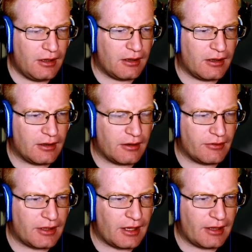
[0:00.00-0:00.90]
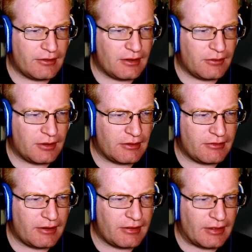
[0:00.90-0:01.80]
The gods, we could
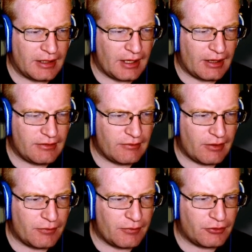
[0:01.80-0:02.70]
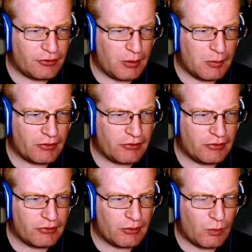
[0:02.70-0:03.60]
say that the gods give out virtue, we must
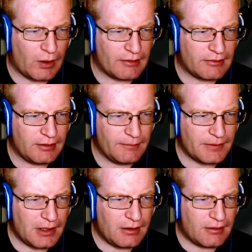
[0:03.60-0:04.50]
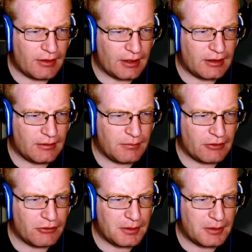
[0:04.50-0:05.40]
use it wisely. That
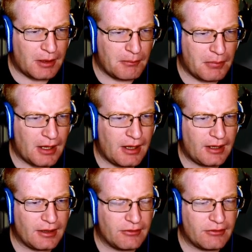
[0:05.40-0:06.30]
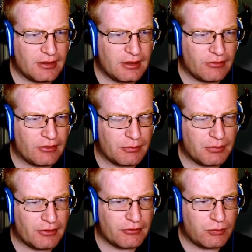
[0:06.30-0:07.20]
makes her become pious, gives us
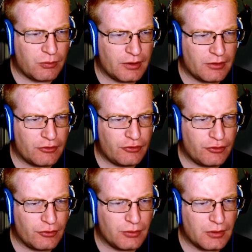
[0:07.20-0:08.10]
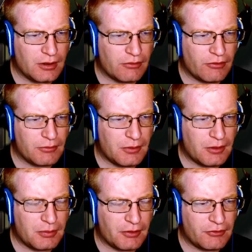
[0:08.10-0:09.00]
+1 to
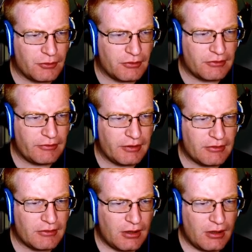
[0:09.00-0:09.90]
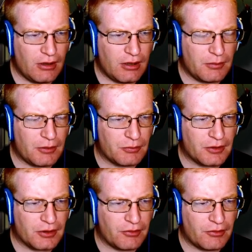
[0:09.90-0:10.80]
charisma, +2 to civics,
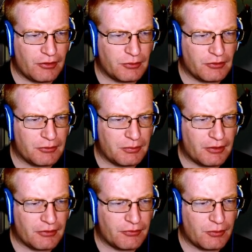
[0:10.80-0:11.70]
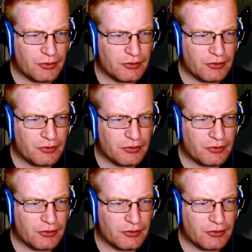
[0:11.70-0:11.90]
+1 to courage, which is +4